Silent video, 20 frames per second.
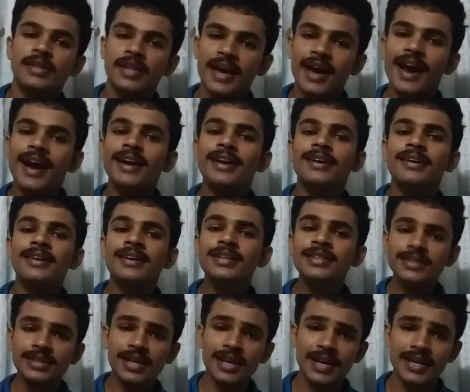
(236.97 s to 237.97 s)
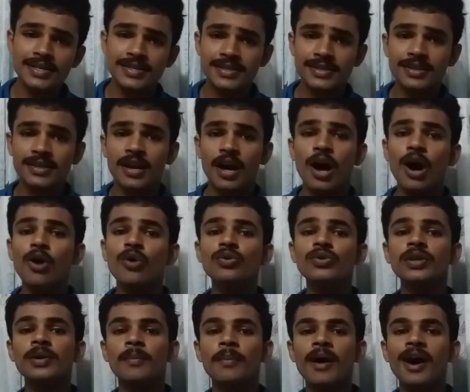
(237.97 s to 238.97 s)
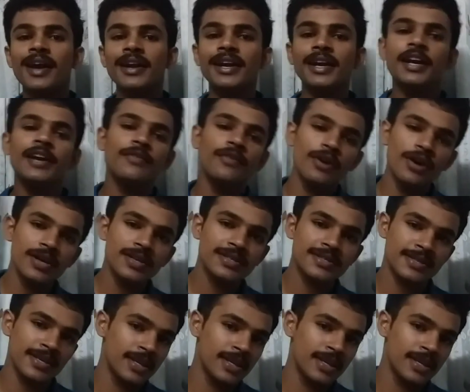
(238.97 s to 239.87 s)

they had learned the lesson how the market works